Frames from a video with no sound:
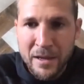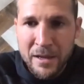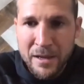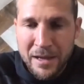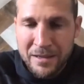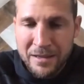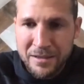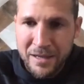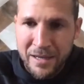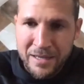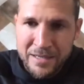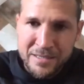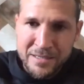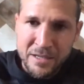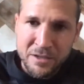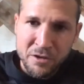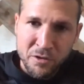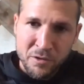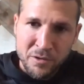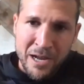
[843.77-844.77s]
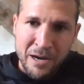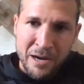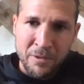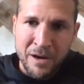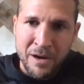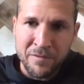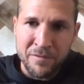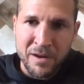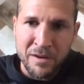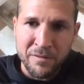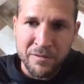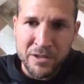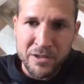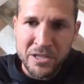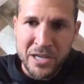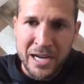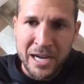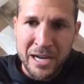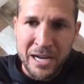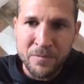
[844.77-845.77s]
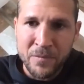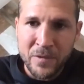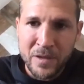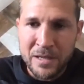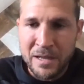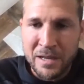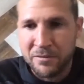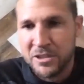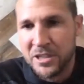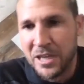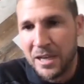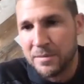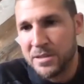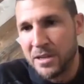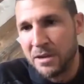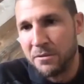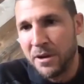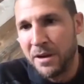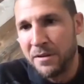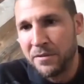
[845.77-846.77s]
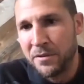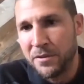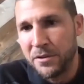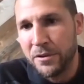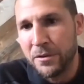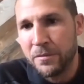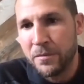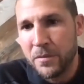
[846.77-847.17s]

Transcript: Like I said, you're not right for every job, and every job's not right for you.